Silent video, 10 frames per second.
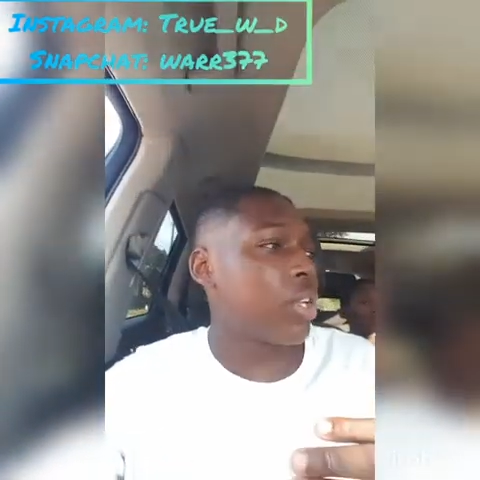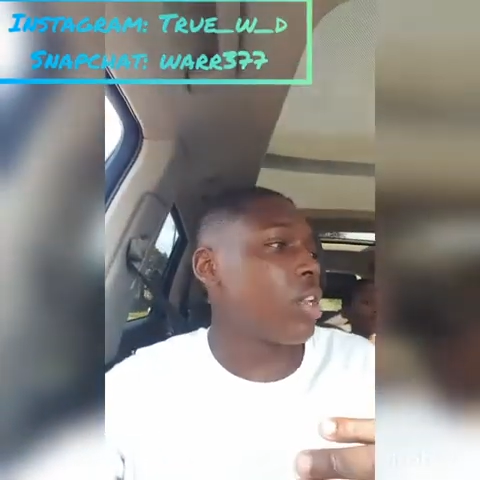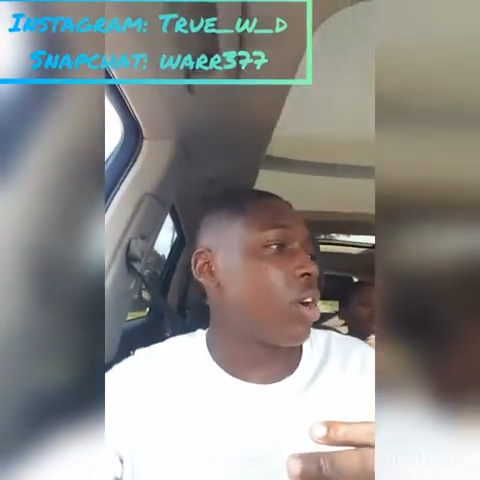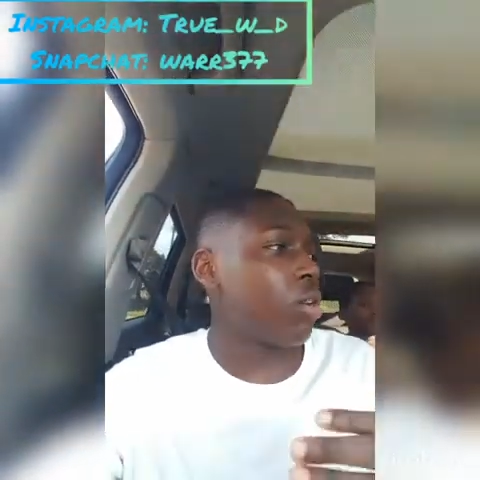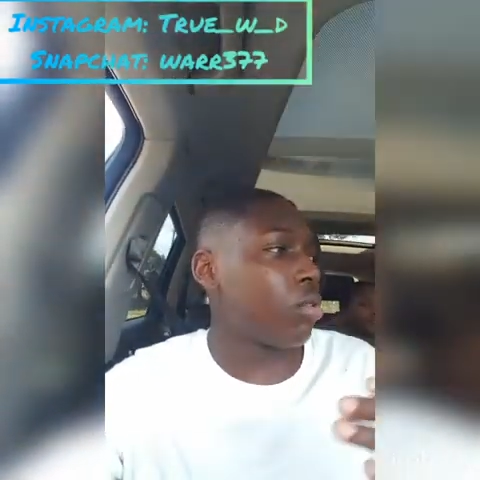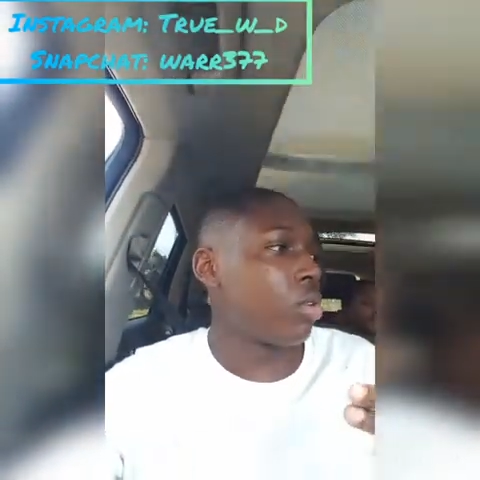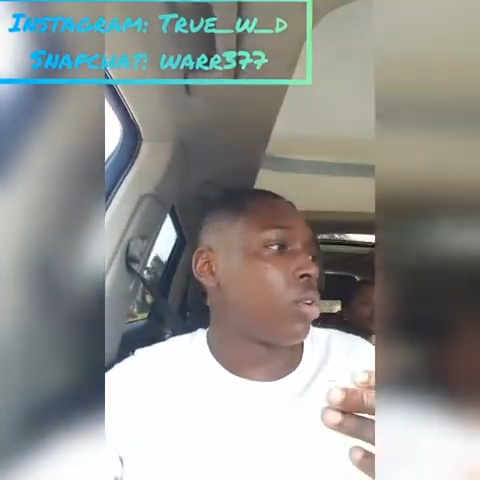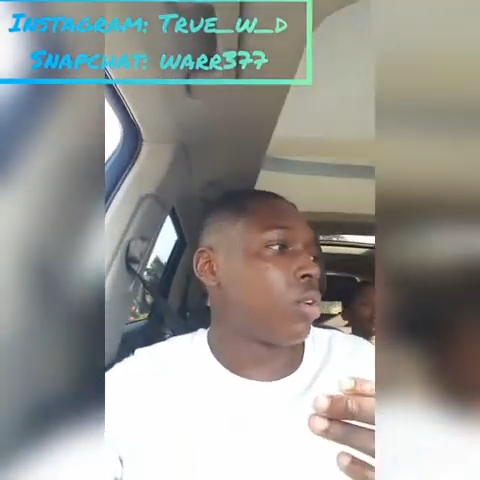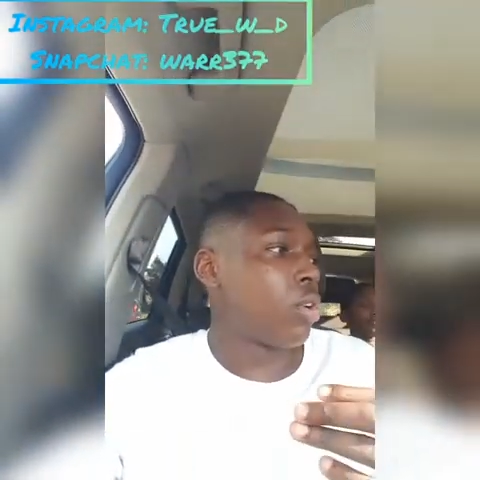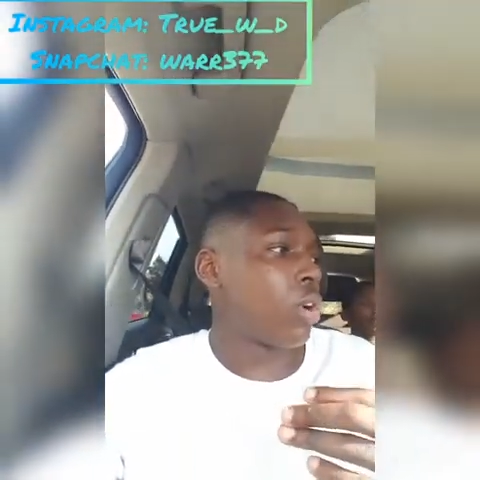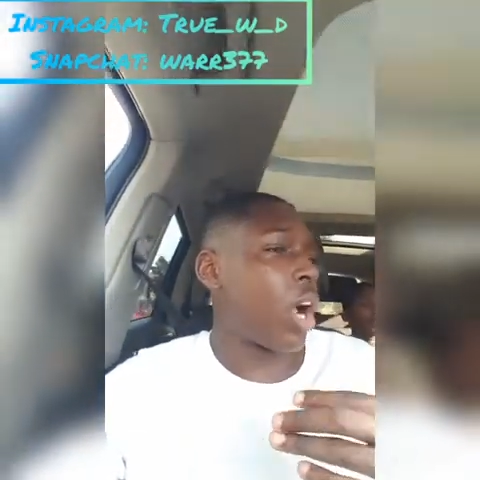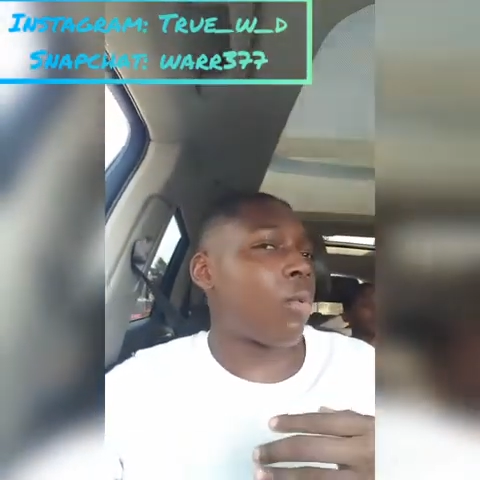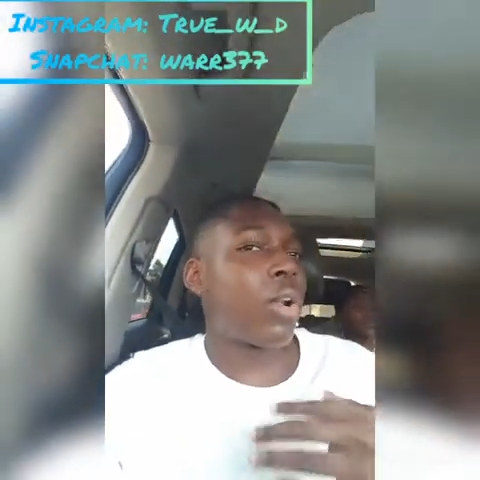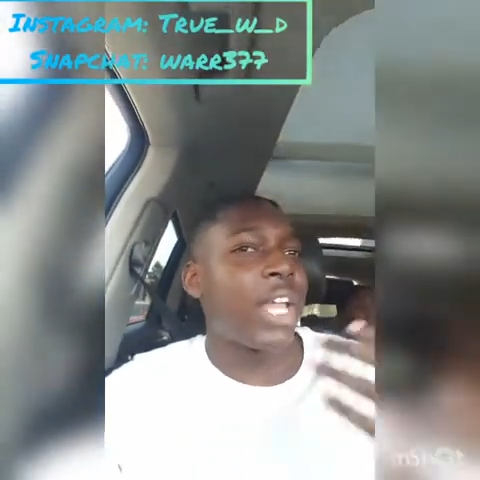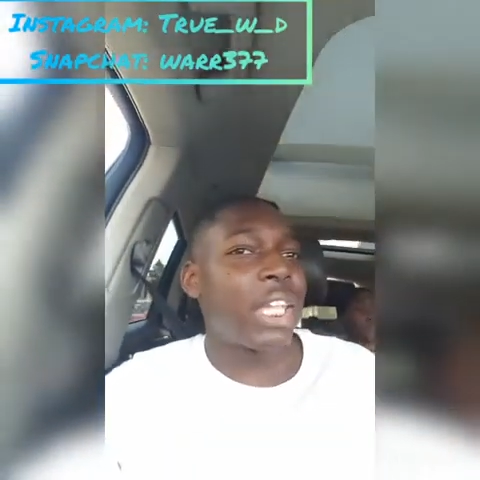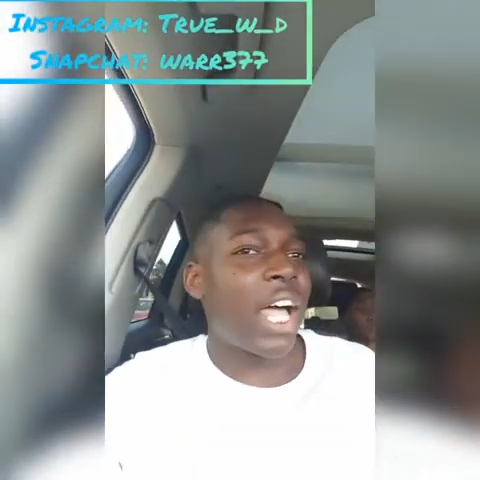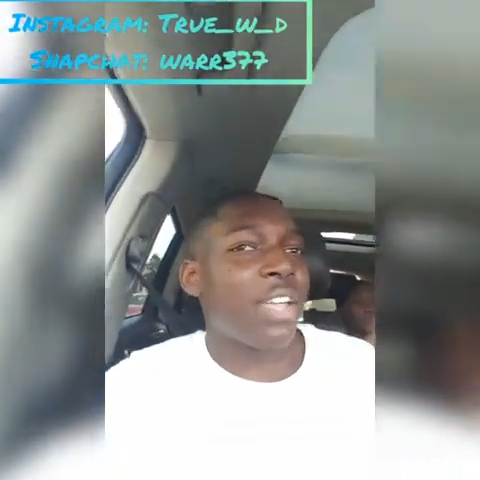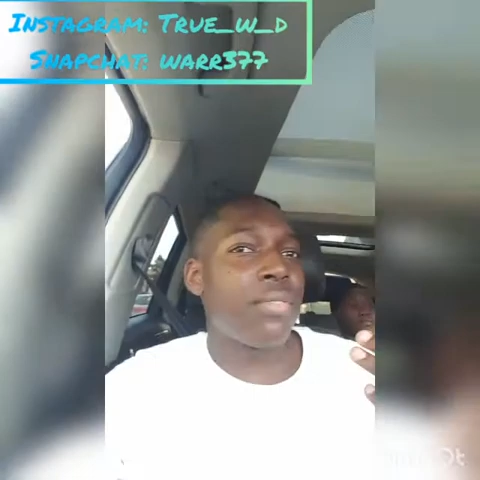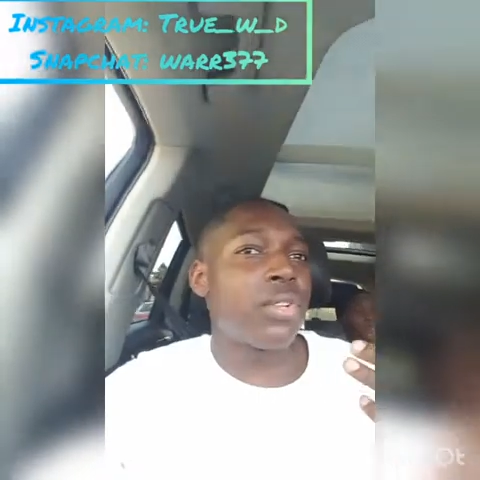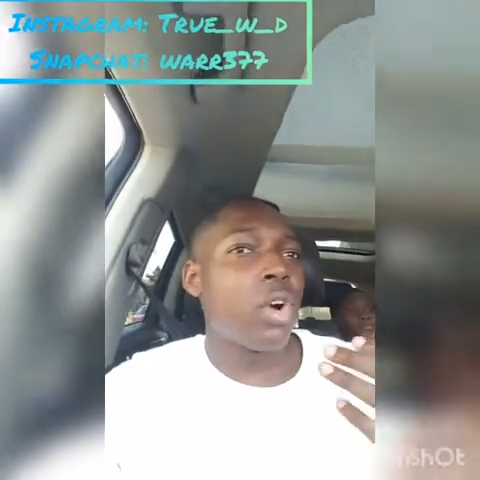around their
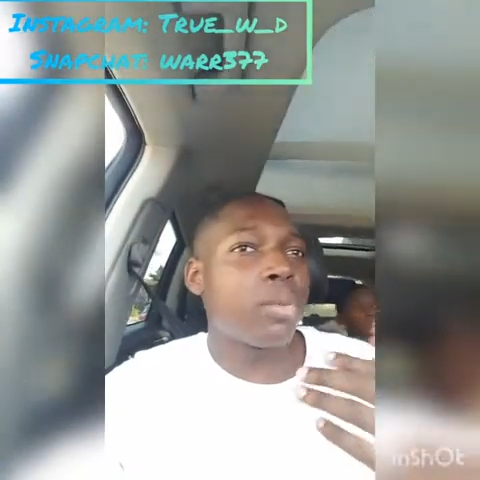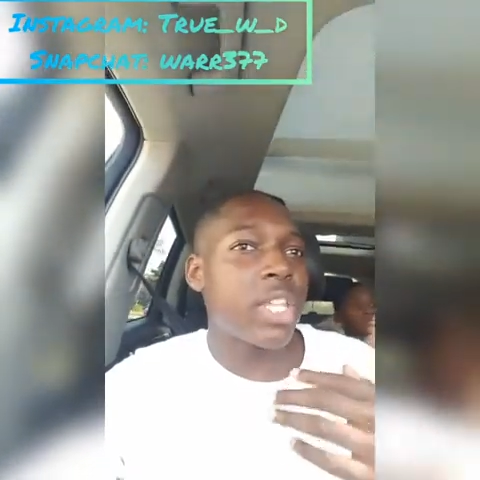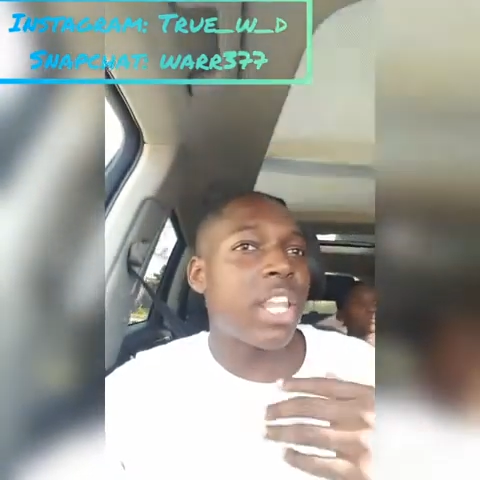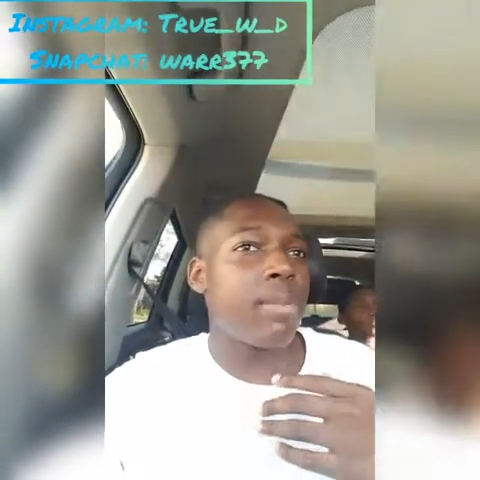life, you know what I'm saying?